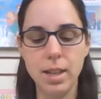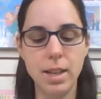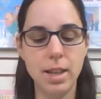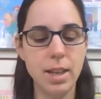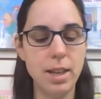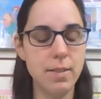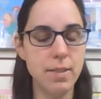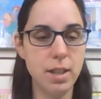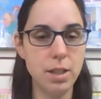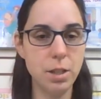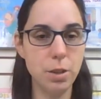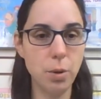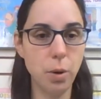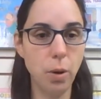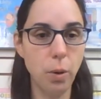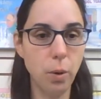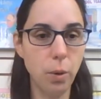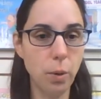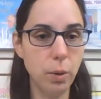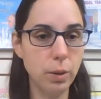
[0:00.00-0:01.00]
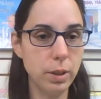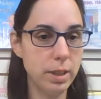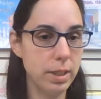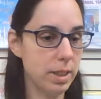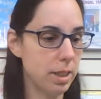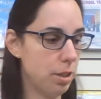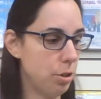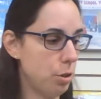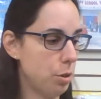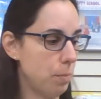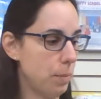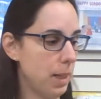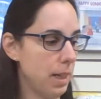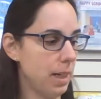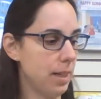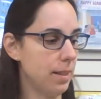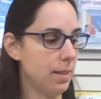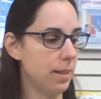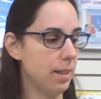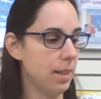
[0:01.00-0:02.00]
and then you hold the tissue
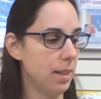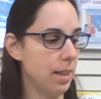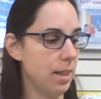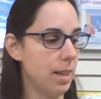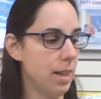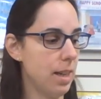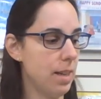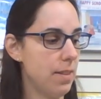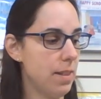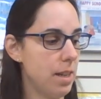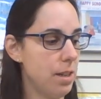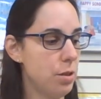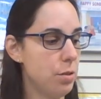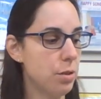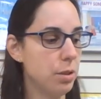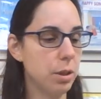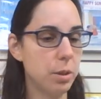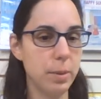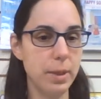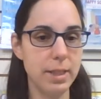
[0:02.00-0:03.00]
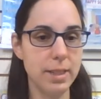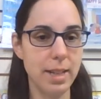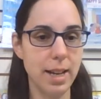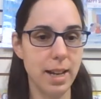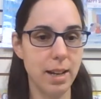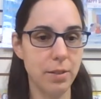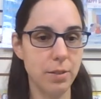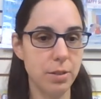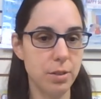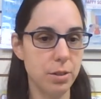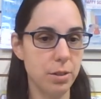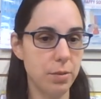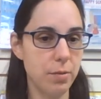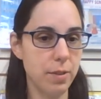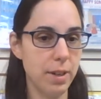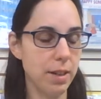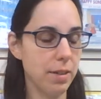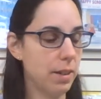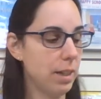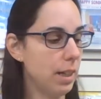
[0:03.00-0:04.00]
piece and then you glue it down. So
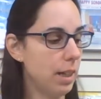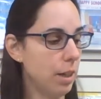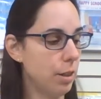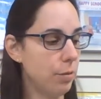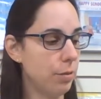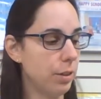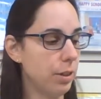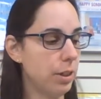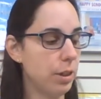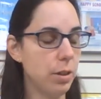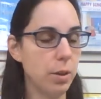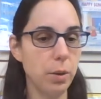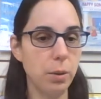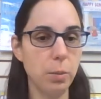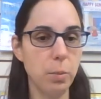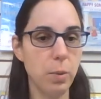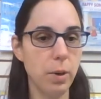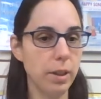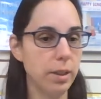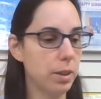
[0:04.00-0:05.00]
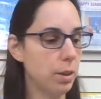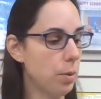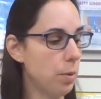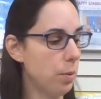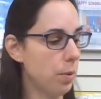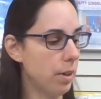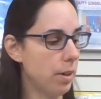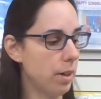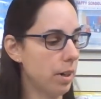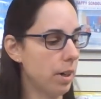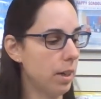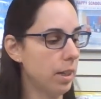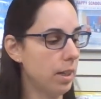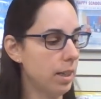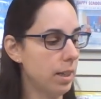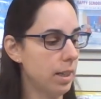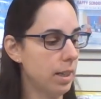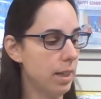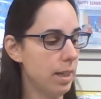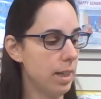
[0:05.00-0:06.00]
very carefully you hold one corner,
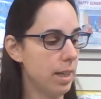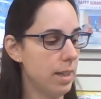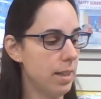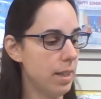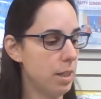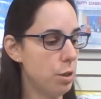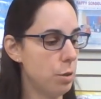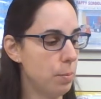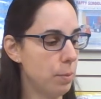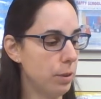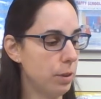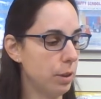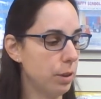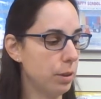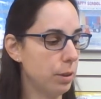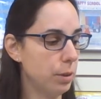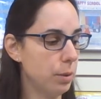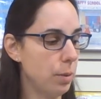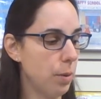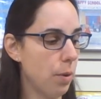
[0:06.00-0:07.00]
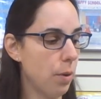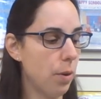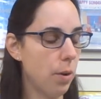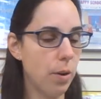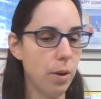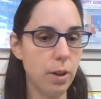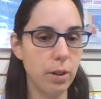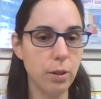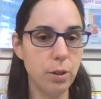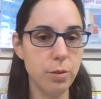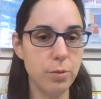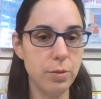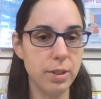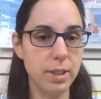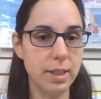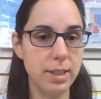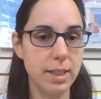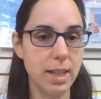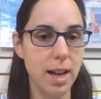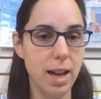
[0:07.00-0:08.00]
and then you put the glue all over
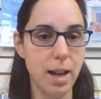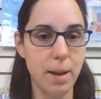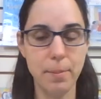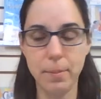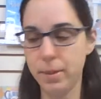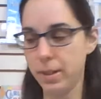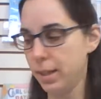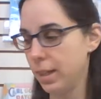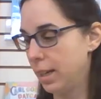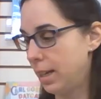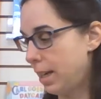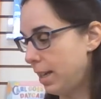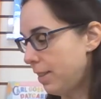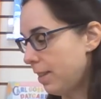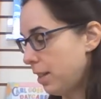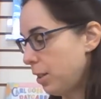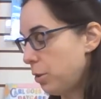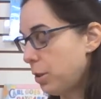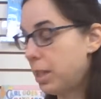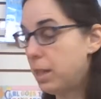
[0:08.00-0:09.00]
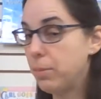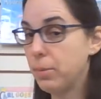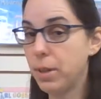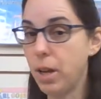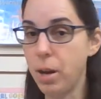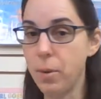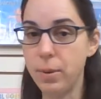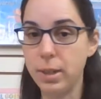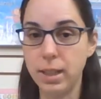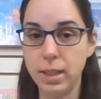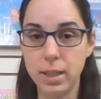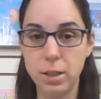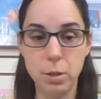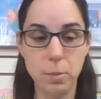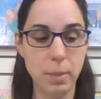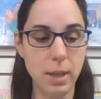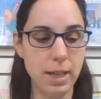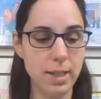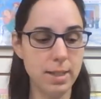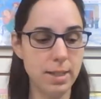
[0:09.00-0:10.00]
the top, and then you keep going and you
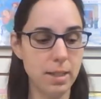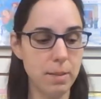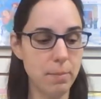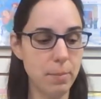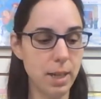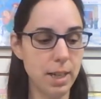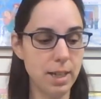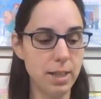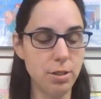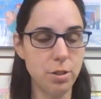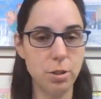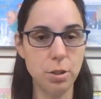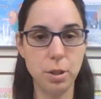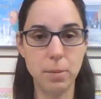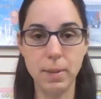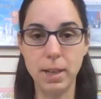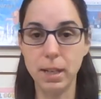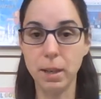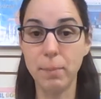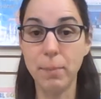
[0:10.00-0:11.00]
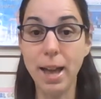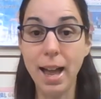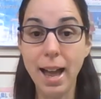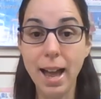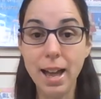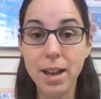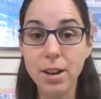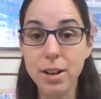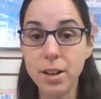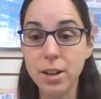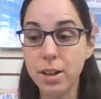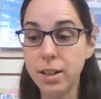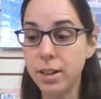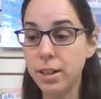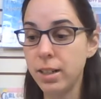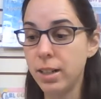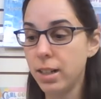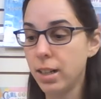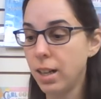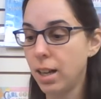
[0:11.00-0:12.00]
paste and paste. You can make a
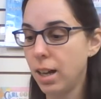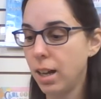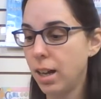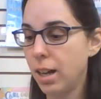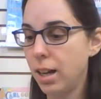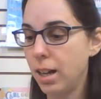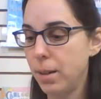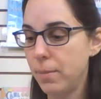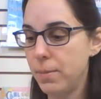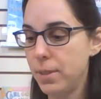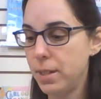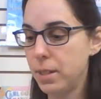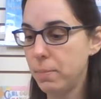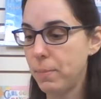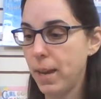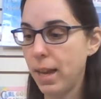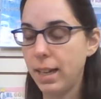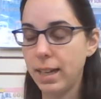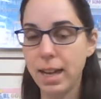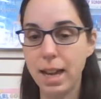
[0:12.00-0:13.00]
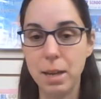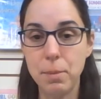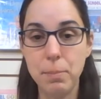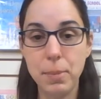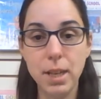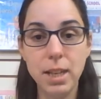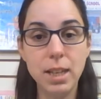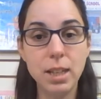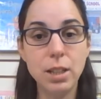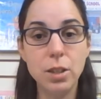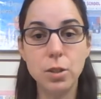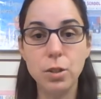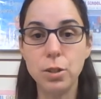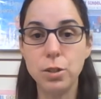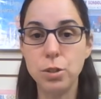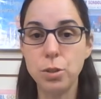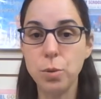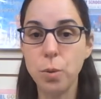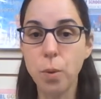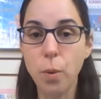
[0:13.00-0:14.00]
pattern. This bag had pink. You could
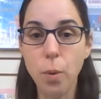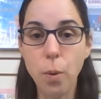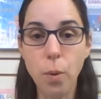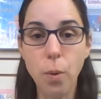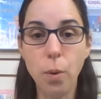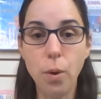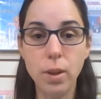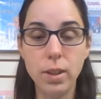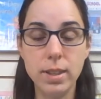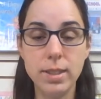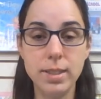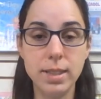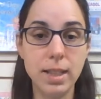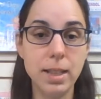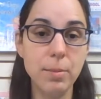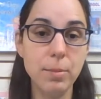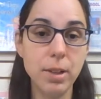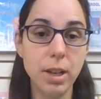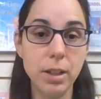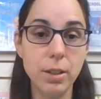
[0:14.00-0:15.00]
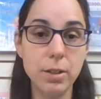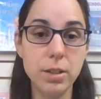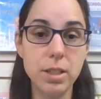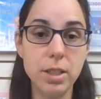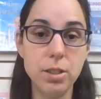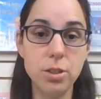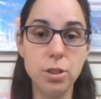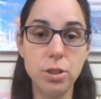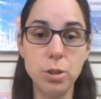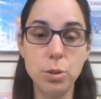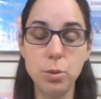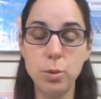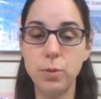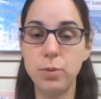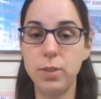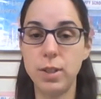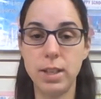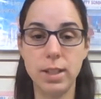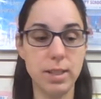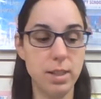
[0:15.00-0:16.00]
do all the same color tissue.
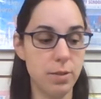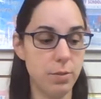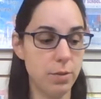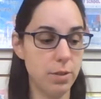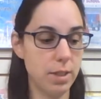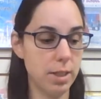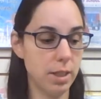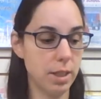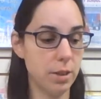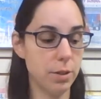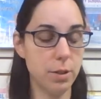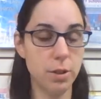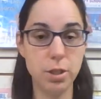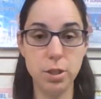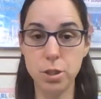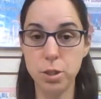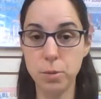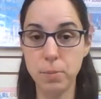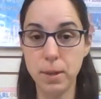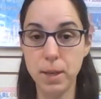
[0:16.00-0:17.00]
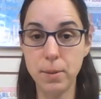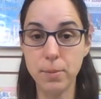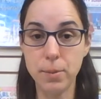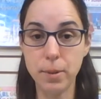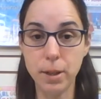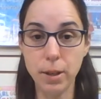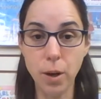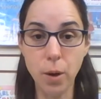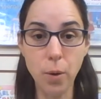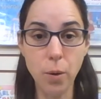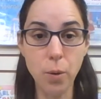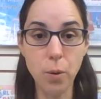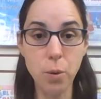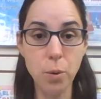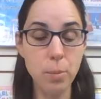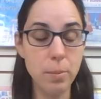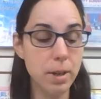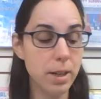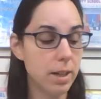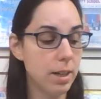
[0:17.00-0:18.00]
If you had different color tissue paper at
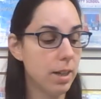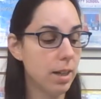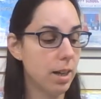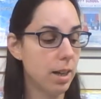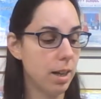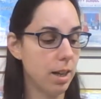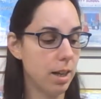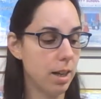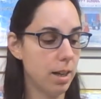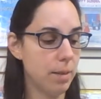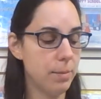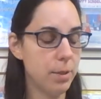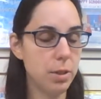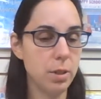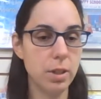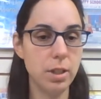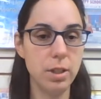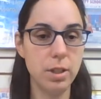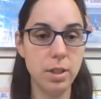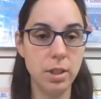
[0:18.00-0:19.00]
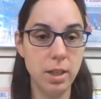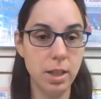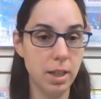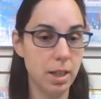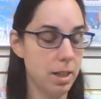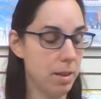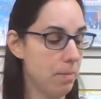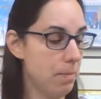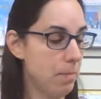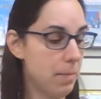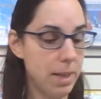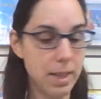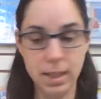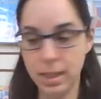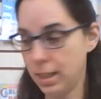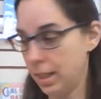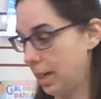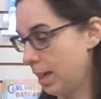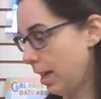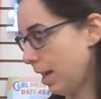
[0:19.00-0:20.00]
home, you can
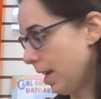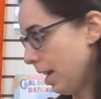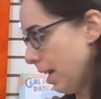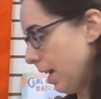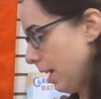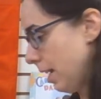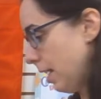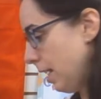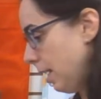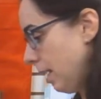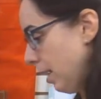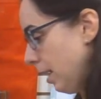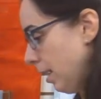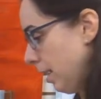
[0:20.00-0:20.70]
make any